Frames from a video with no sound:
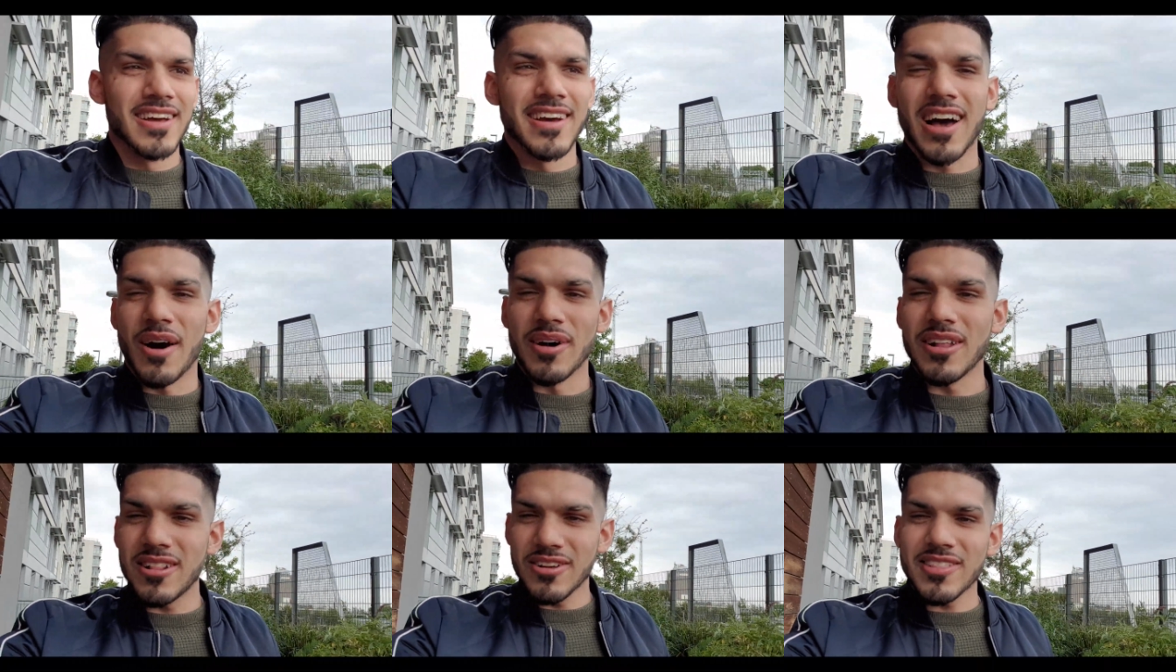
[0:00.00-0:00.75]
I
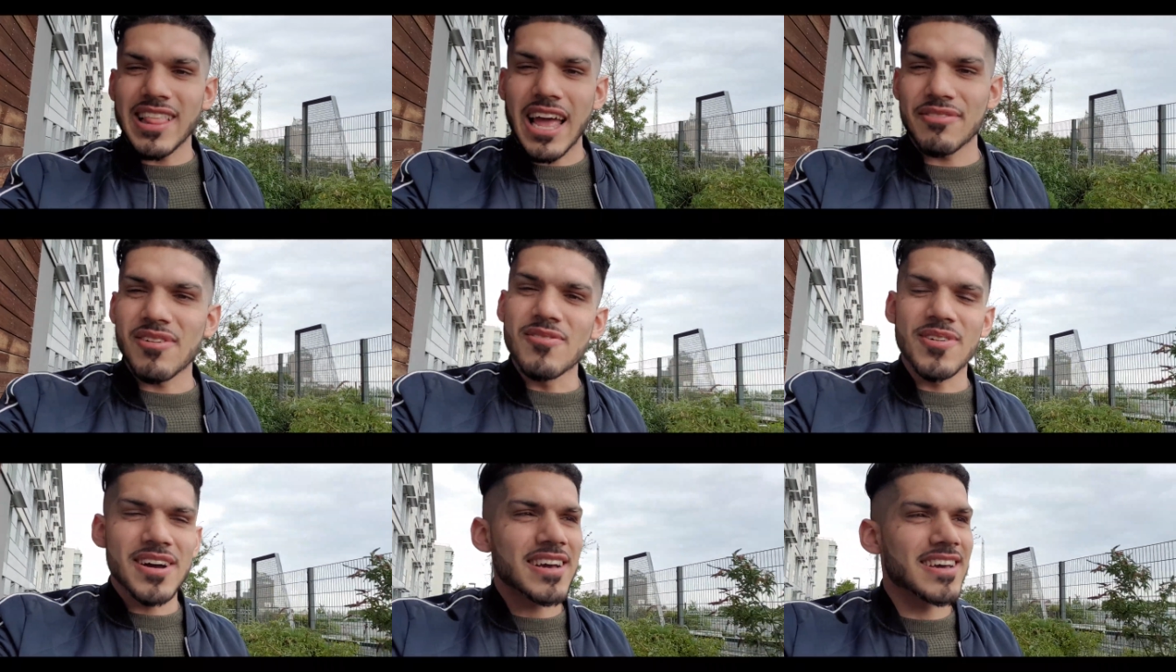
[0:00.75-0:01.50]
was so tired from
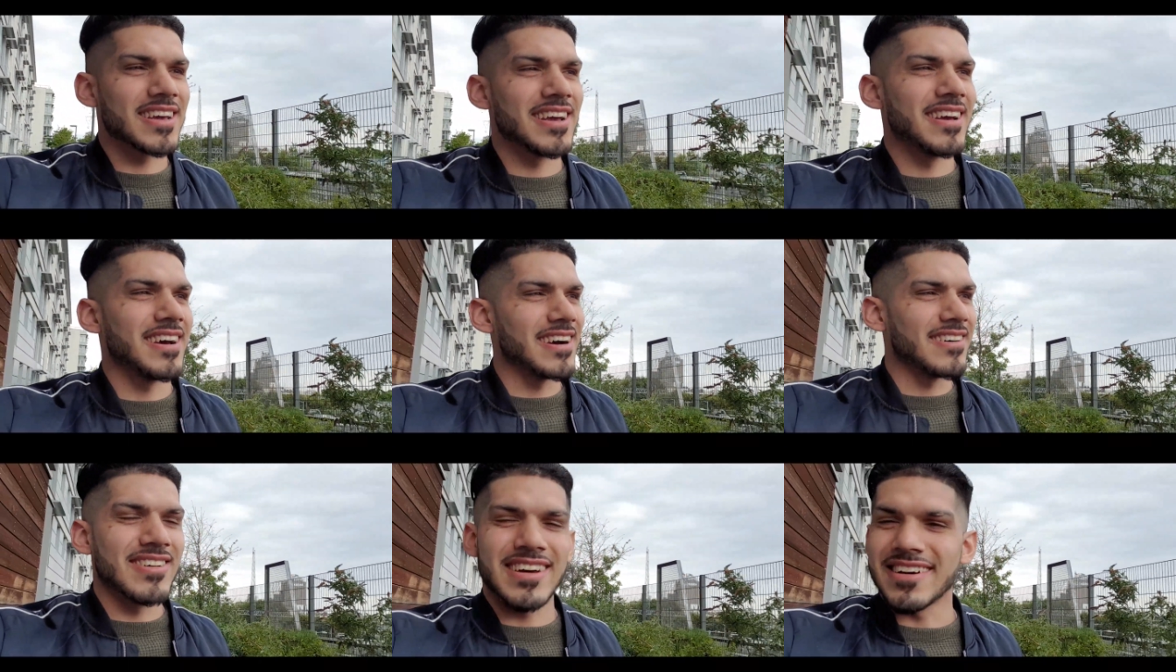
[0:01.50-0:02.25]
work.
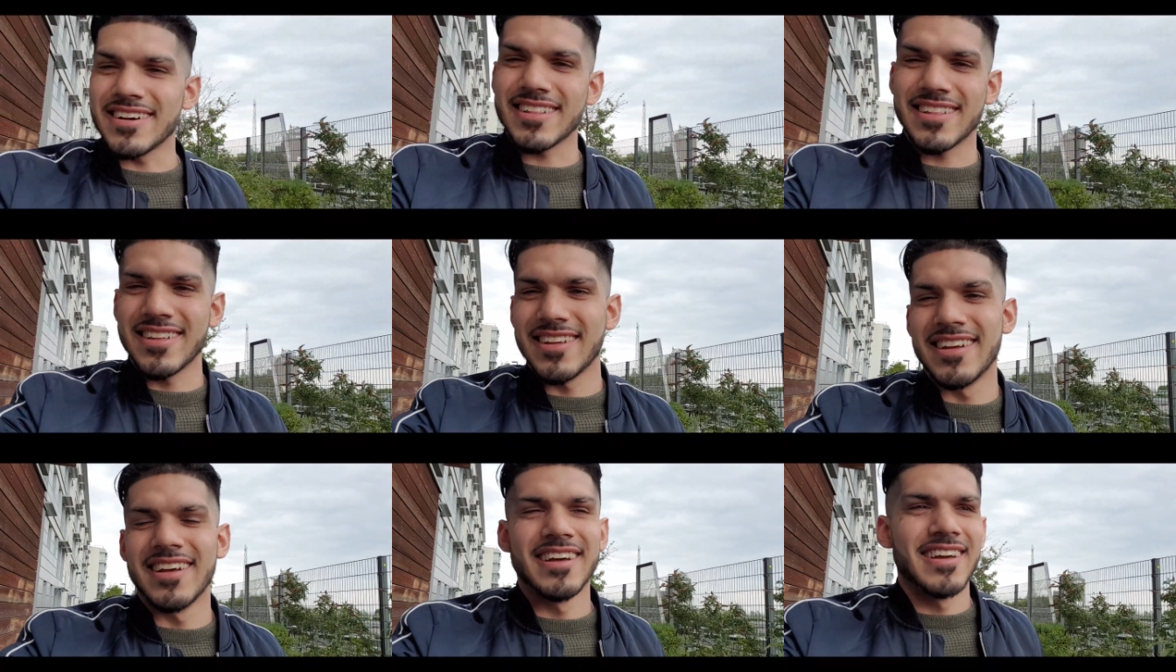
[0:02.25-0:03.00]
Oh my god.
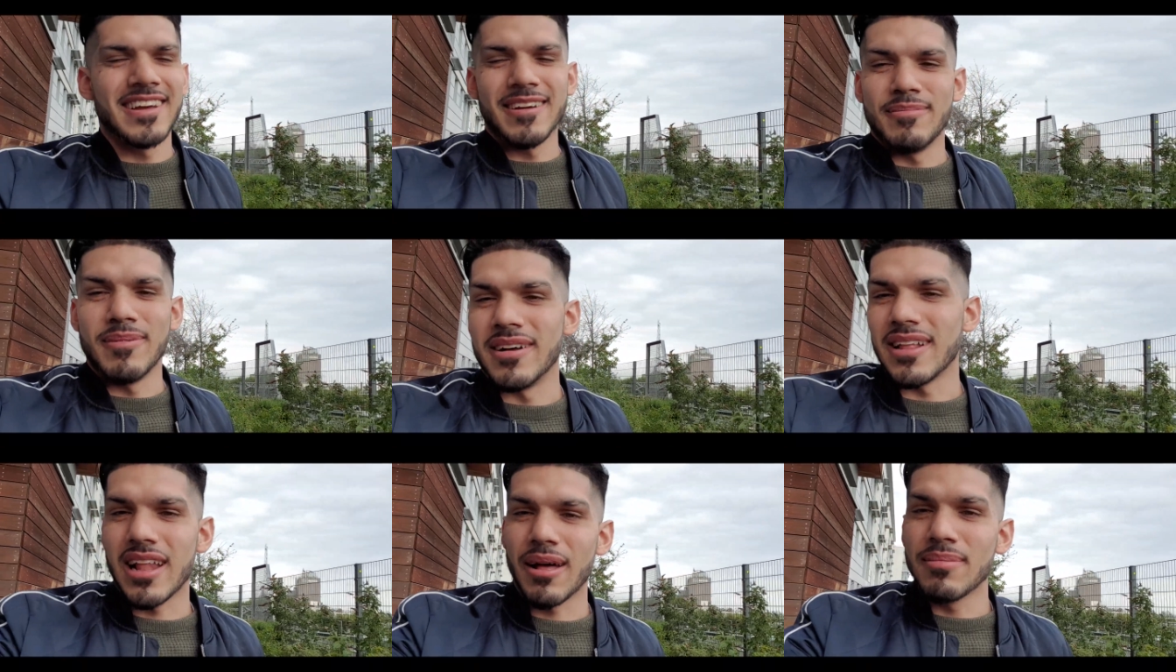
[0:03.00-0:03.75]
Well,
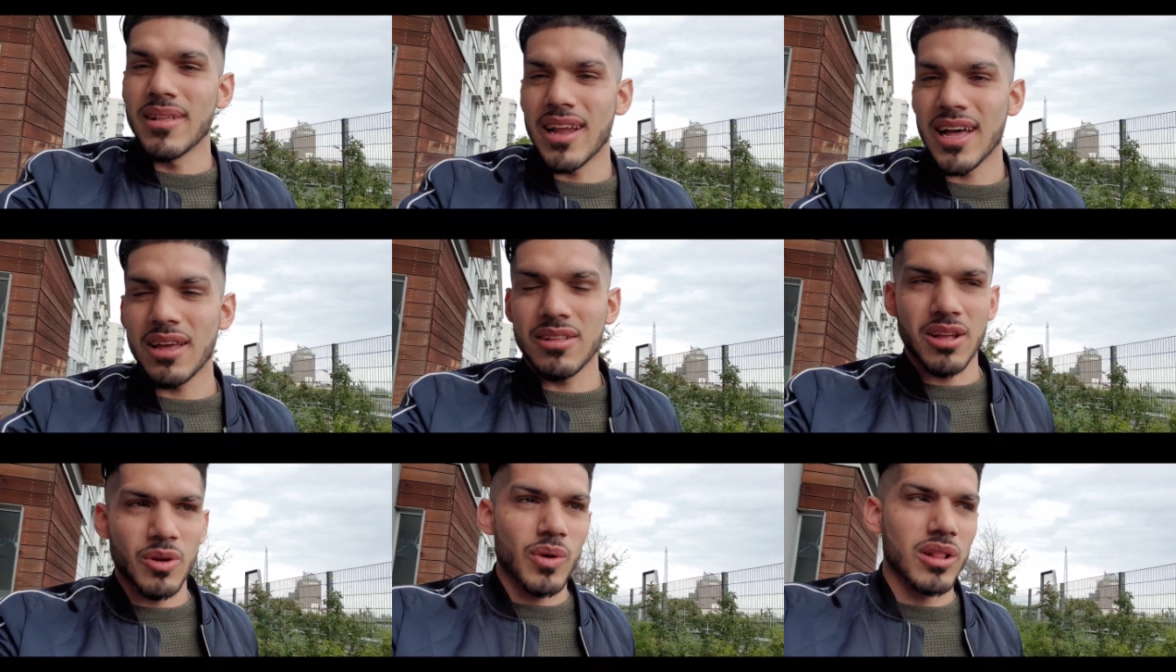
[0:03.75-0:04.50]
alhamdulillah, it's
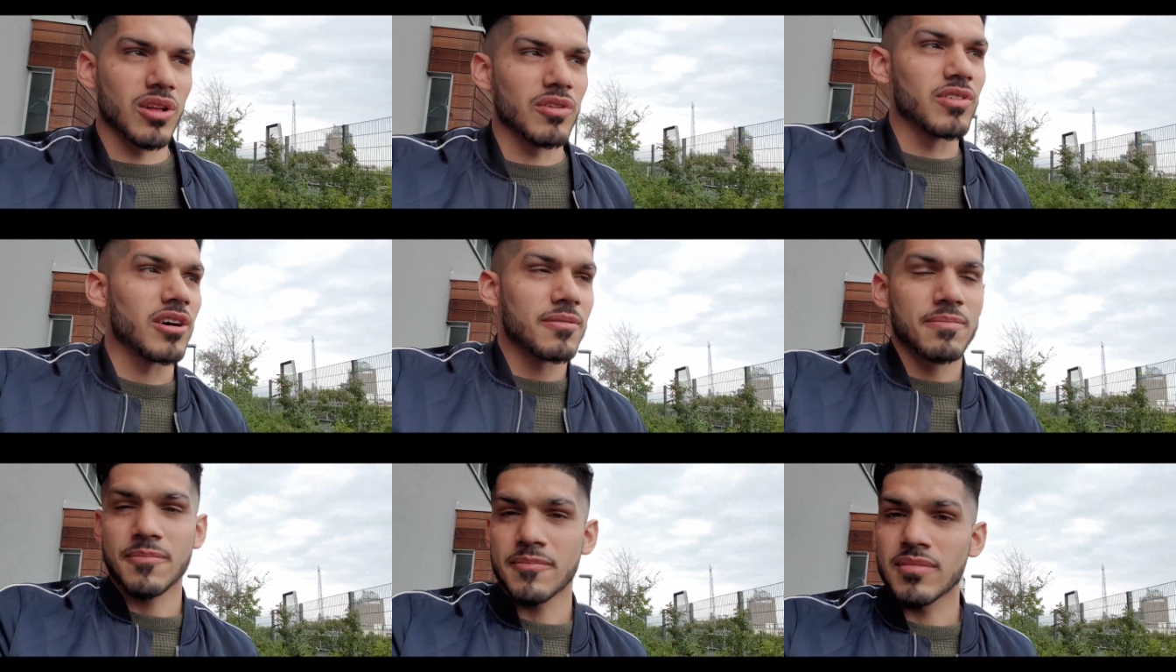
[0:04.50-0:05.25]
going well so far.
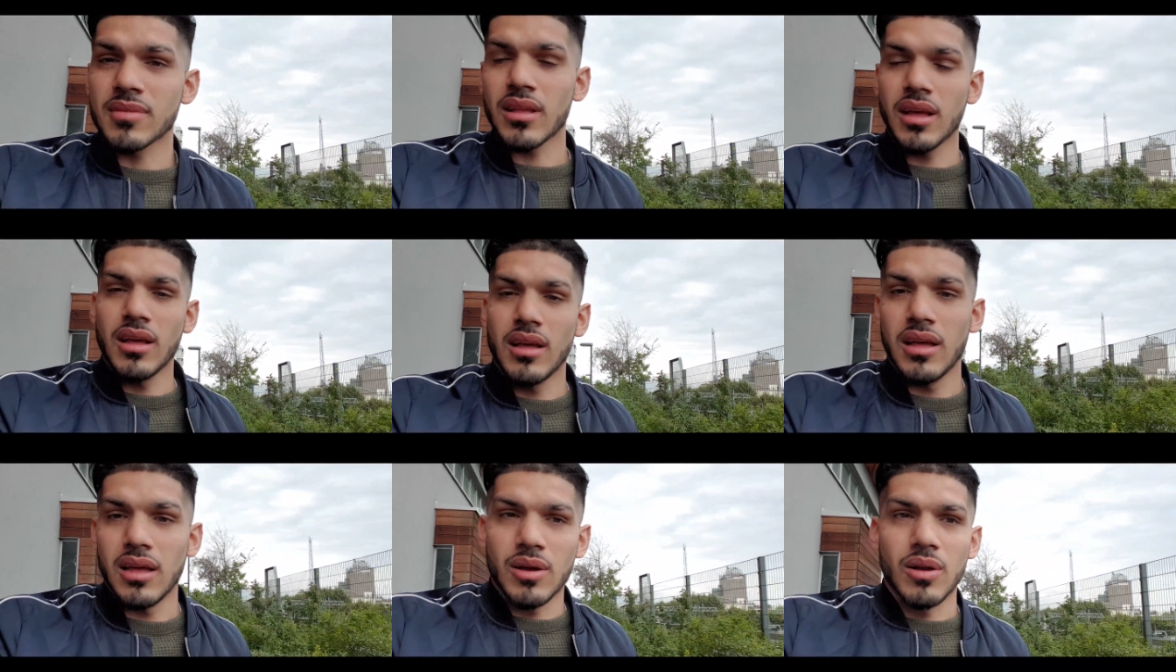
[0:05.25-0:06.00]

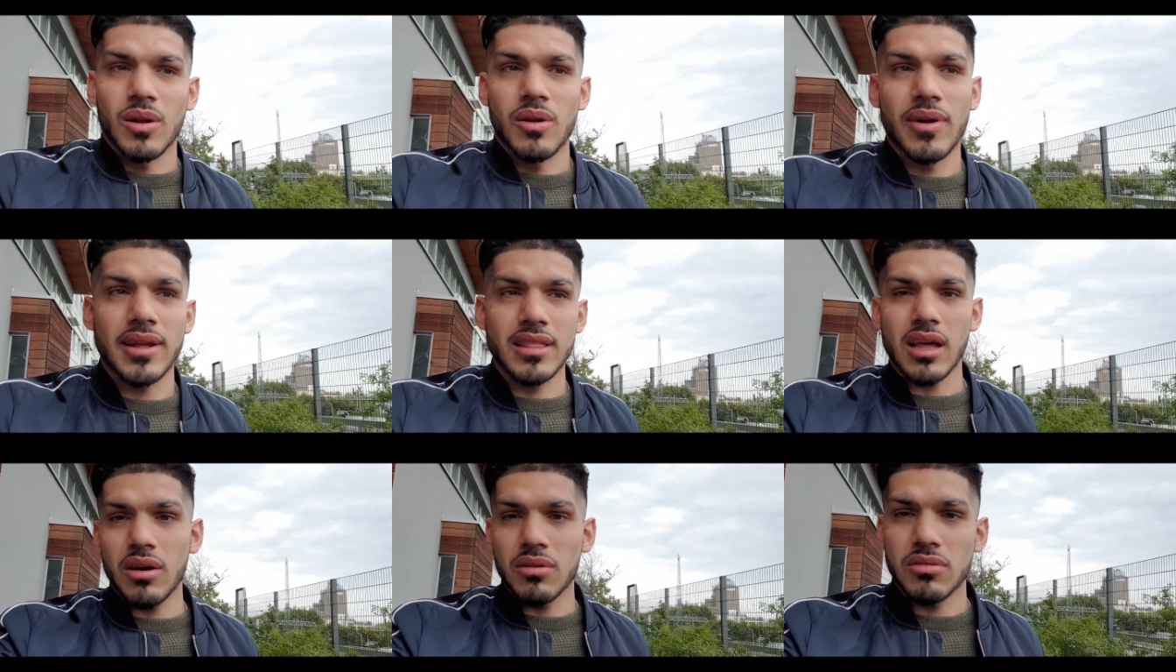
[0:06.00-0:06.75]
Right
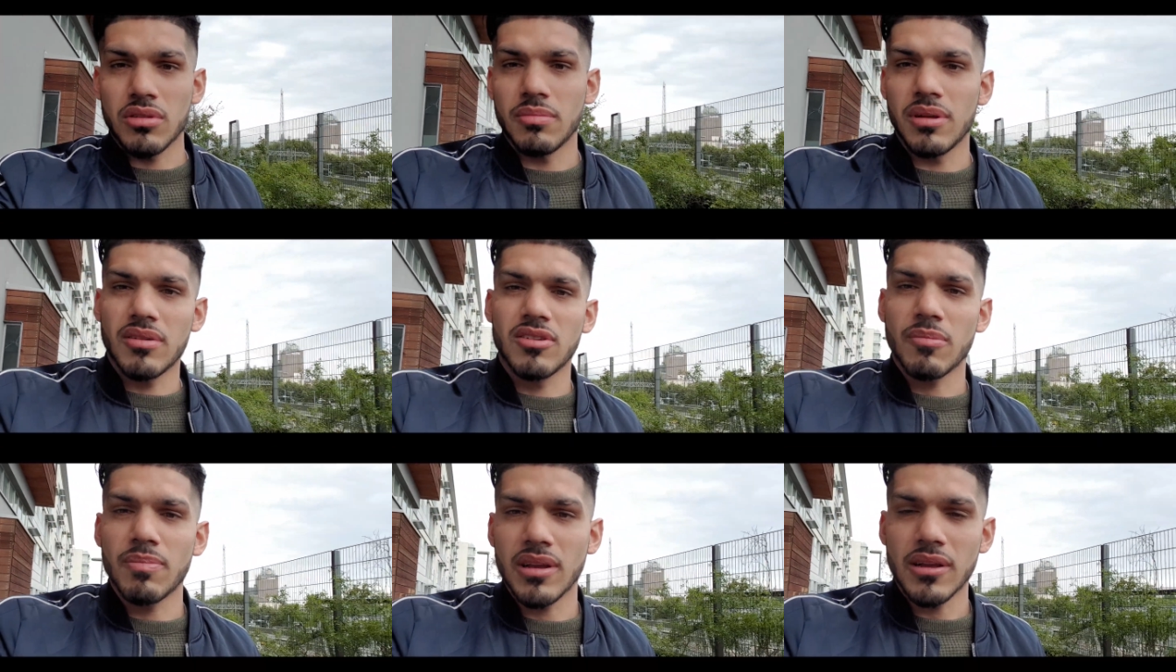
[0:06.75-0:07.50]
now, I'm going to do a bit of
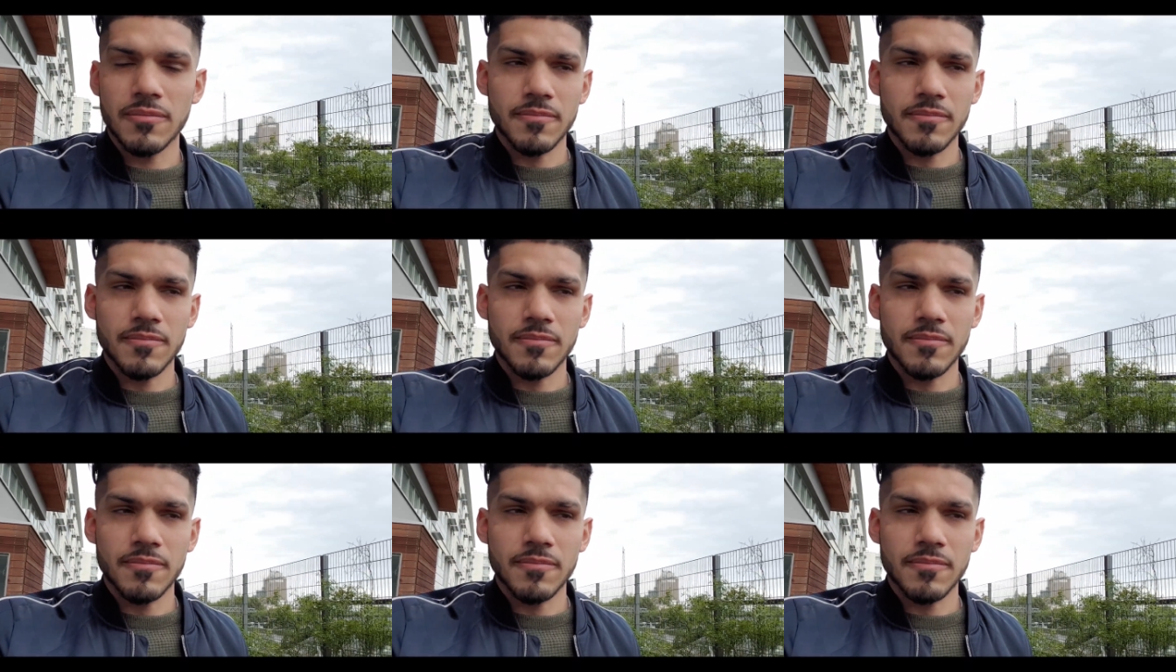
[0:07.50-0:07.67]
shopping.